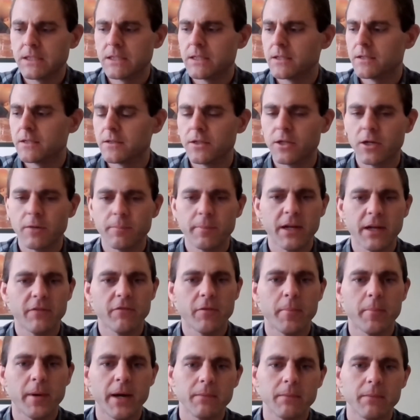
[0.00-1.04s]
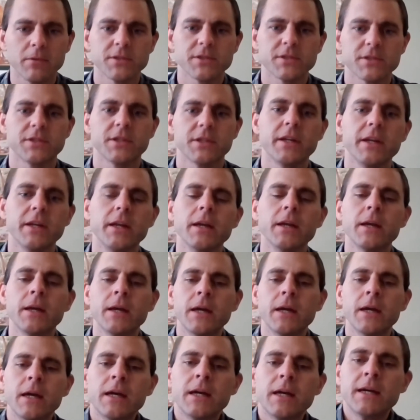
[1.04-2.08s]
little bit of a Bible study.
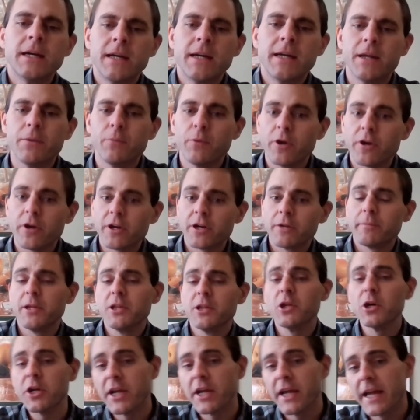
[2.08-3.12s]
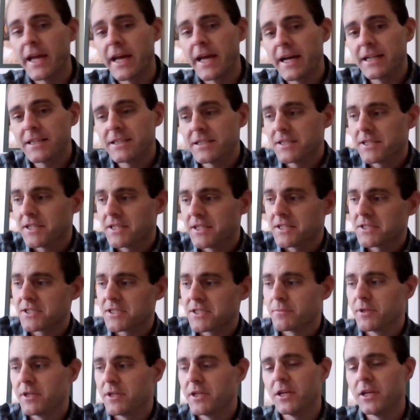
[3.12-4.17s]
And we are going to be looking at some
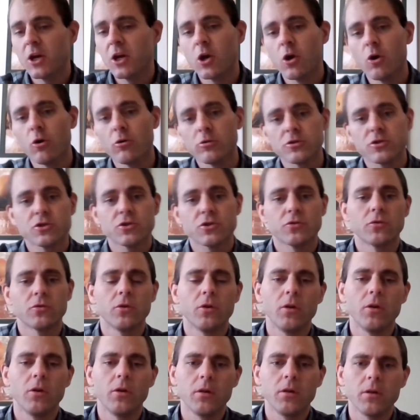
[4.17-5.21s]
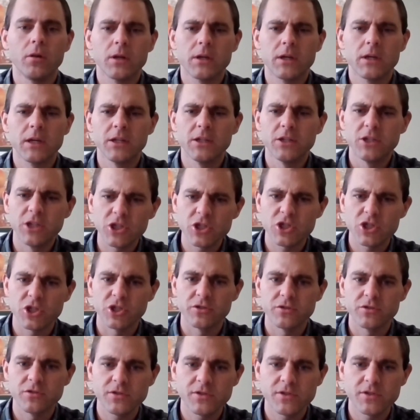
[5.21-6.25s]
of the cultural
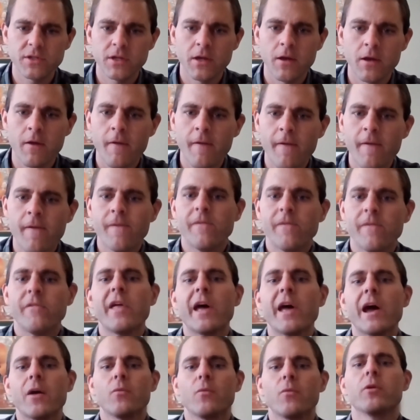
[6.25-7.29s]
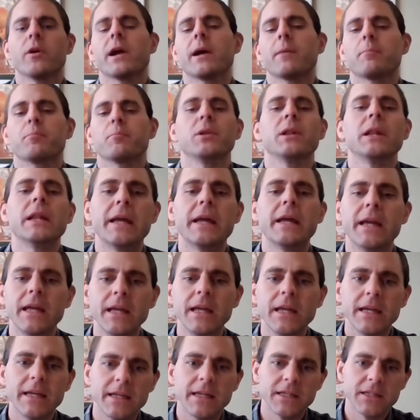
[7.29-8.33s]
conditions that were at
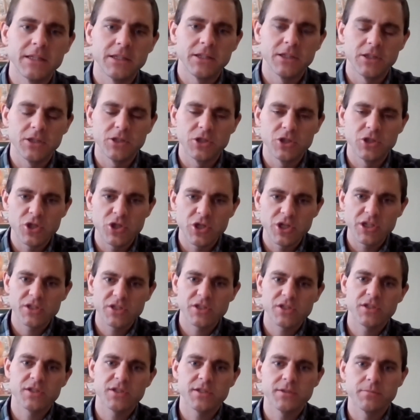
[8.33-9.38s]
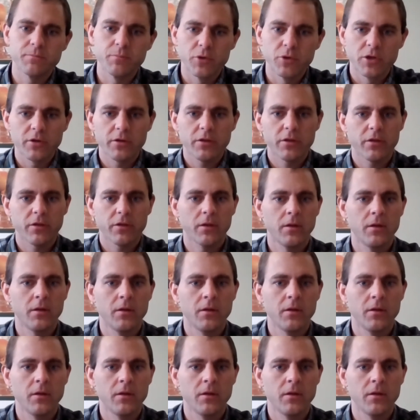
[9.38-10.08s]
play in Jesus' birth